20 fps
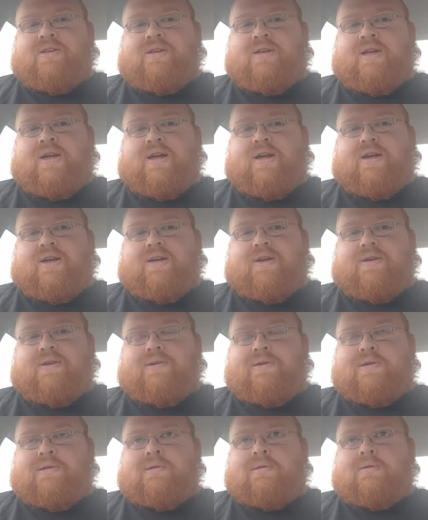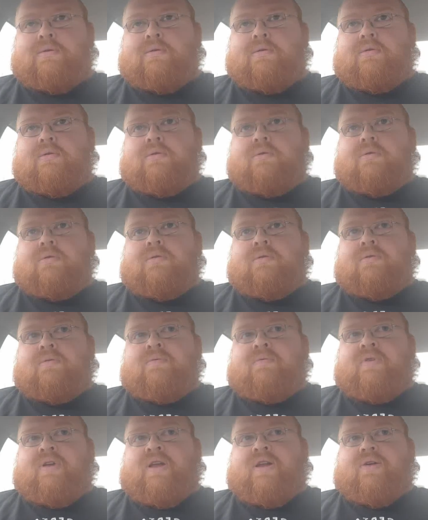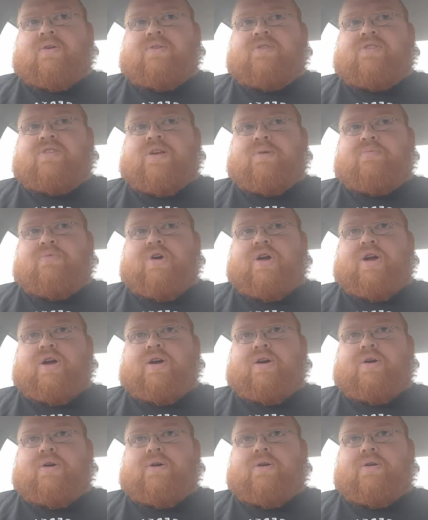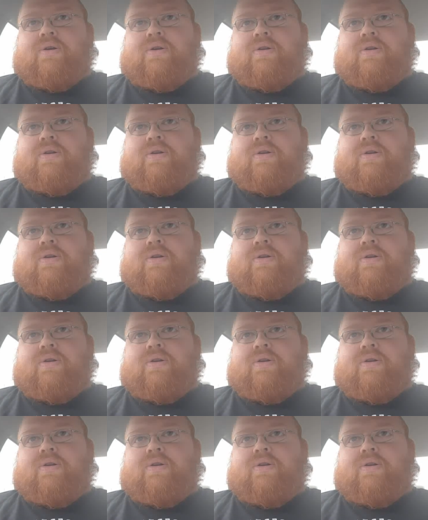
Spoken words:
Uh, somewhere